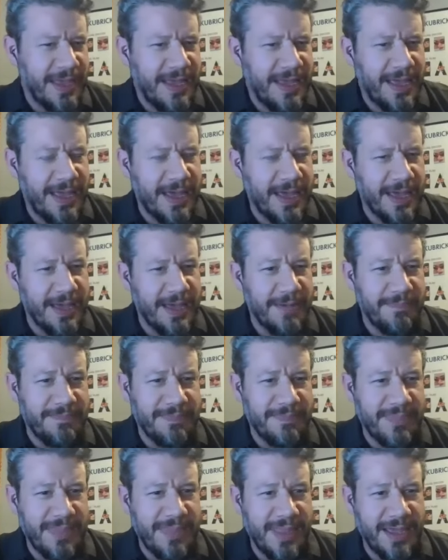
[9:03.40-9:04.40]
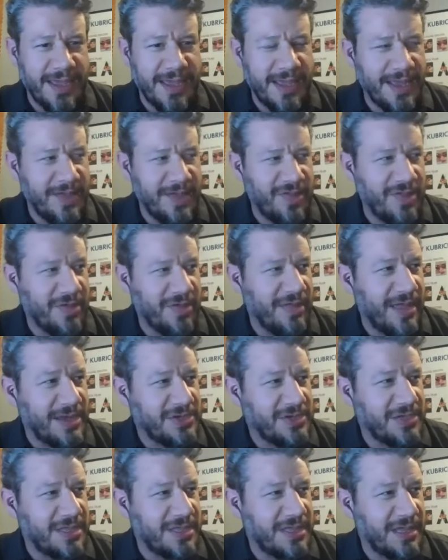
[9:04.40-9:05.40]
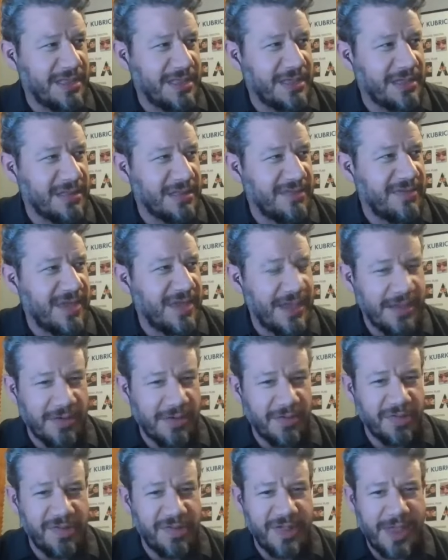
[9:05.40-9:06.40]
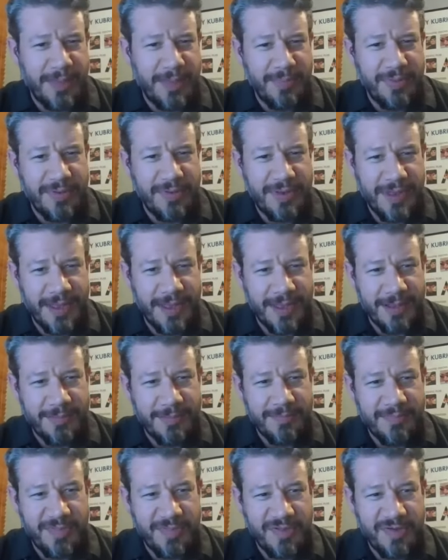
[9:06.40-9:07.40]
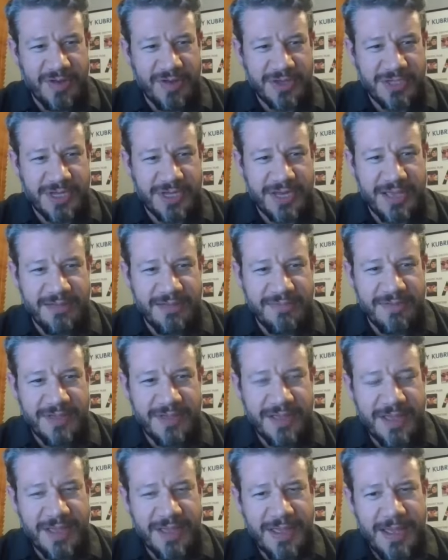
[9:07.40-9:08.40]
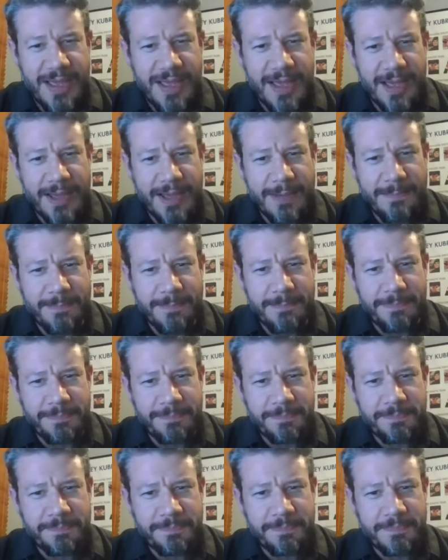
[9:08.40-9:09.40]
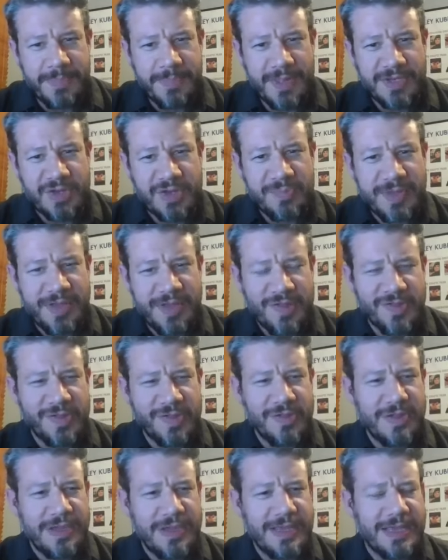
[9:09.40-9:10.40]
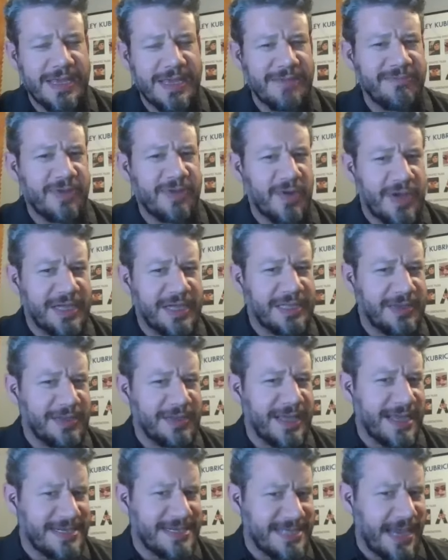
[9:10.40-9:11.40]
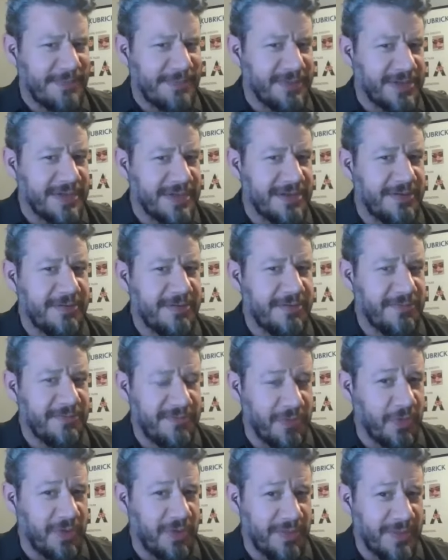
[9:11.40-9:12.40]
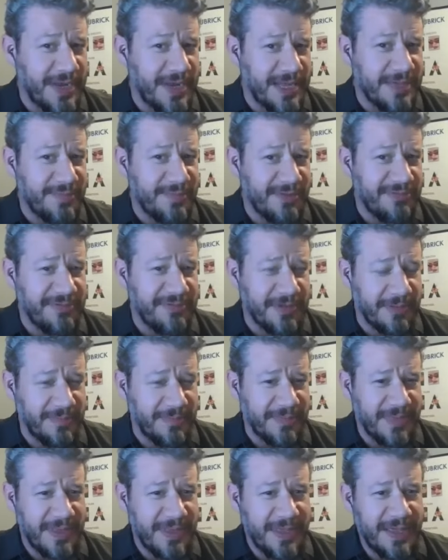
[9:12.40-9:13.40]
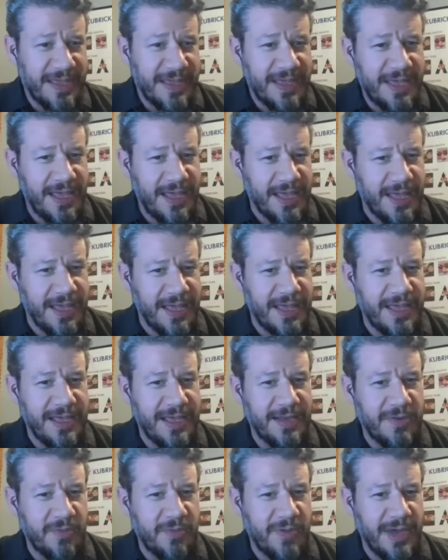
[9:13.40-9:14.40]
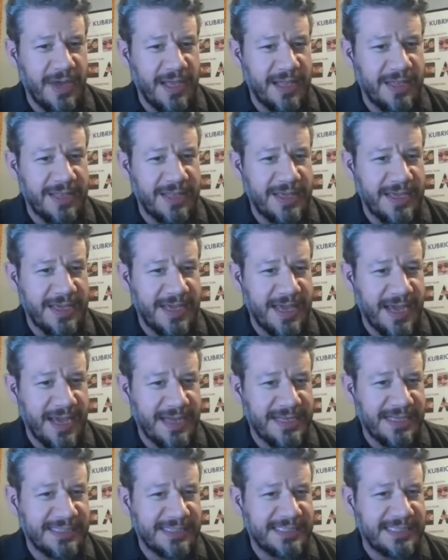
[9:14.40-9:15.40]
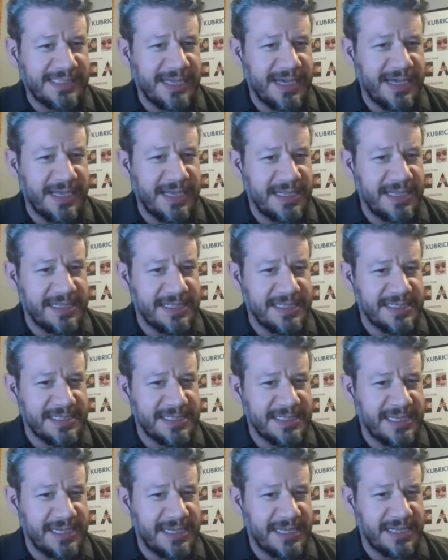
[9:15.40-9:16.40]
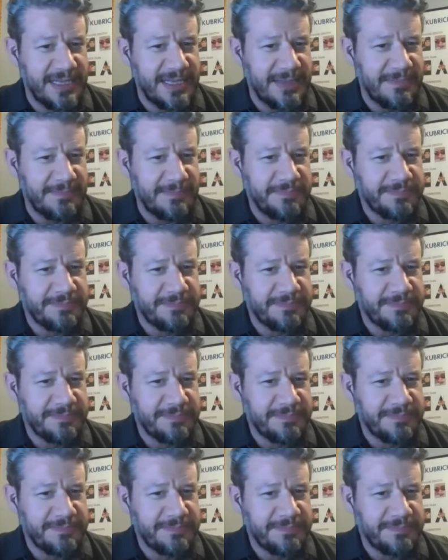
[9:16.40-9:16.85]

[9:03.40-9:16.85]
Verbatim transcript: um, I, I still actually think the Olivier holds up um, strangely enough, hmm. um, mm. just because he very clearly adapted it for the medium of film. Uh, and True. while the acting style is a little um,